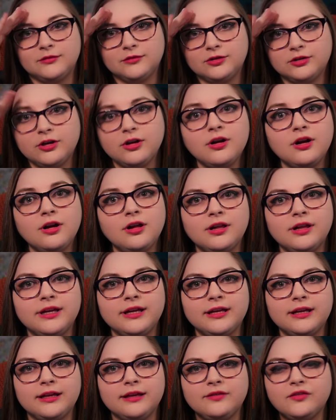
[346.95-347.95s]
Girl,
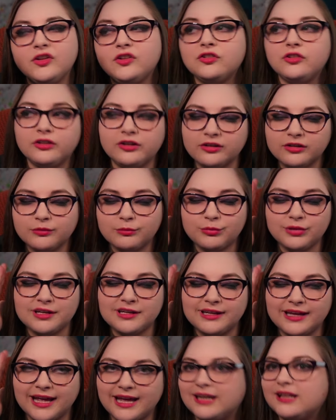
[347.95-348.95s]
this couldn't
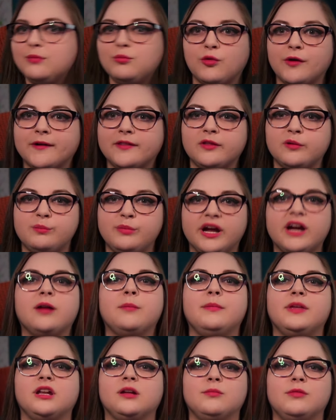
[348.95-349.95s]
be any more the bare
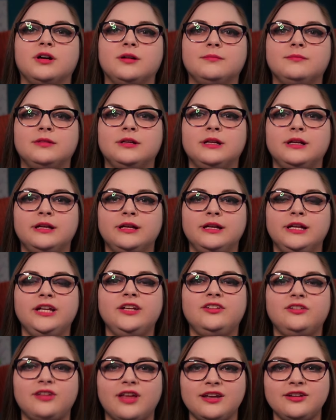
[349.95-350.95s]
minimum. He
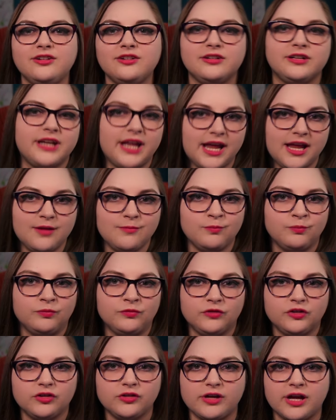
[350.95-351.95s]
said your name,
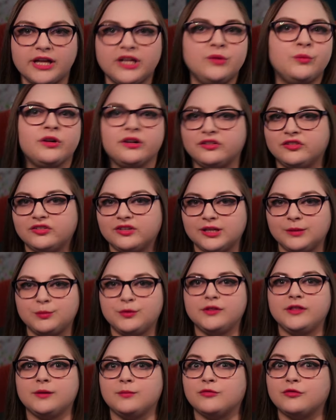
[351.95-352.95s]
so now you want to sleep
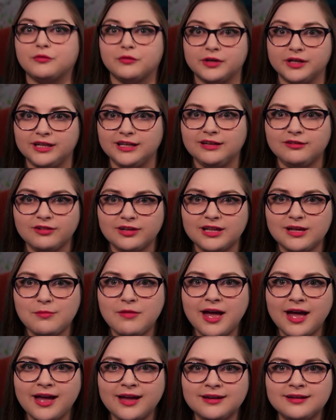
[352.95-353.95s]
with him really, really
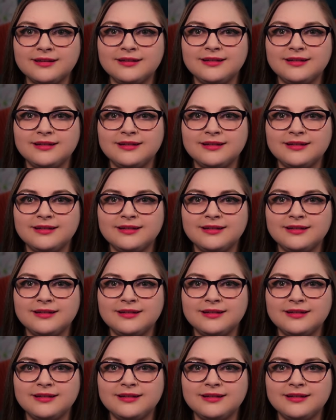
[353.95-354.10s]
bad?